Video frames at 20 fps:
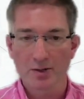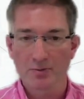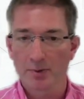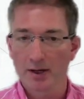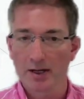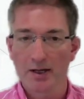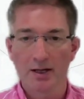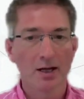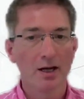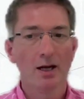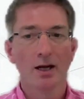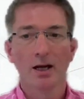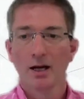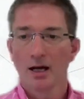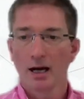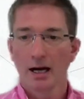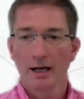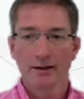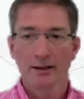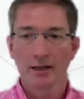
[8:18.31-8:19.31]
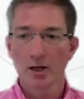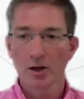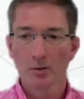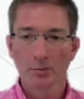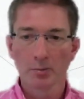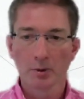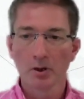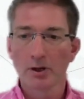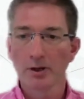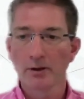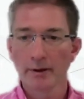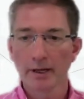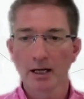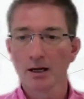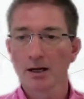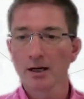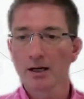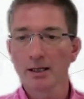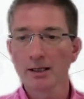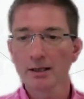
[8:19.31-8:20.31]
But I think you're blurring
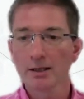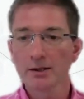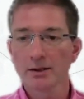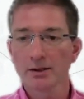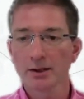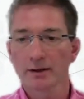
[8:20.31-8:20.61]
lines.